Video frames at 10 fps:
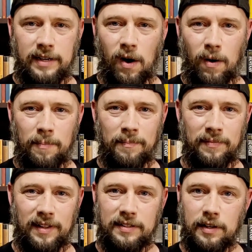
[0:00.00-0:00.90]
Hey y'all,
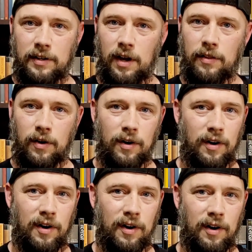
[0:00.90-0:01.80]
it's
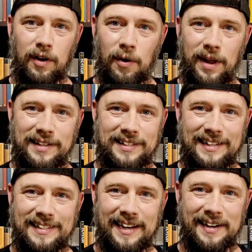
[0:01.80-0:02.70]
another Codex
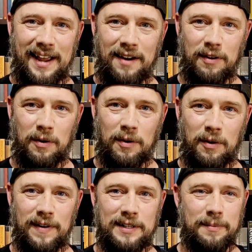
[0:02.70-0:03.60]
Cantina,
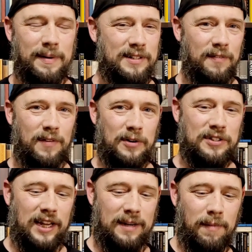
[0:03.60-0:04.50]
Everyone Who Reads It Must
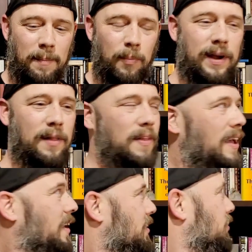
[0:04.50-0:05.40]
Converse team up with
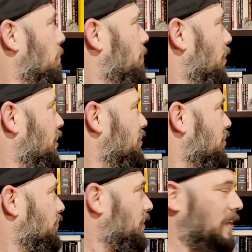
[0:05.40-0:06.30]
the
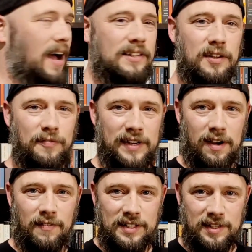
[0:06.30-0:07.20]
Buddhist
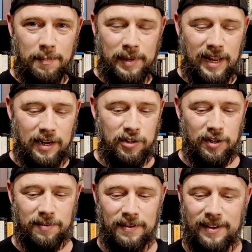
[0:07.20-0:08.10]
philosophy of
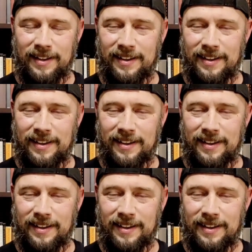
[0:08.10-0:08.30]
assimilation.